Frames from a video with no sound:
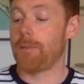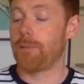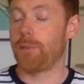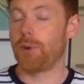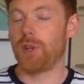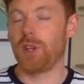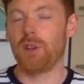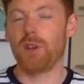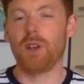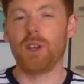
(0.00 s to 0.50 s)

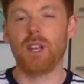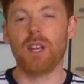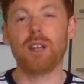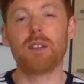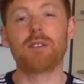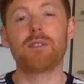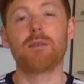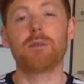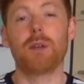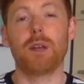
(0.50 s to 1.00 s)
But
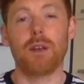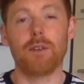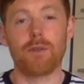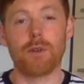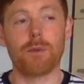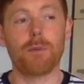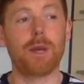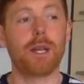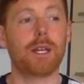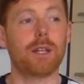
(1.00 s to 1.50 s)
if
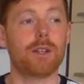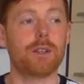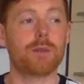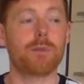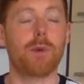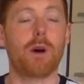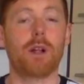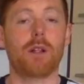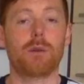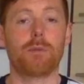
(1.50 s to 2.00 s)
you're making a
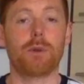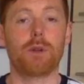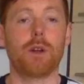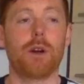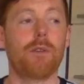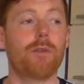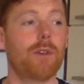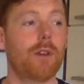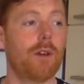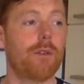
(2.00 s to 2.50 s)
smaller banoffee,